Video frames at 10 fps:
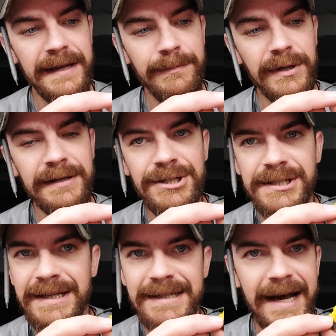and put
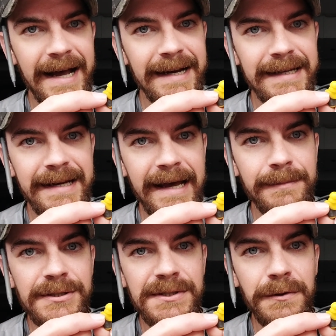just a tiny
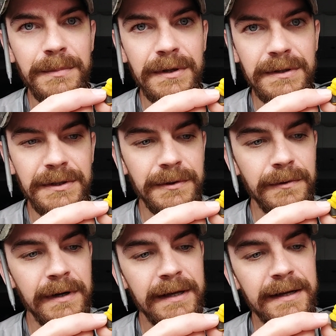dab of super glue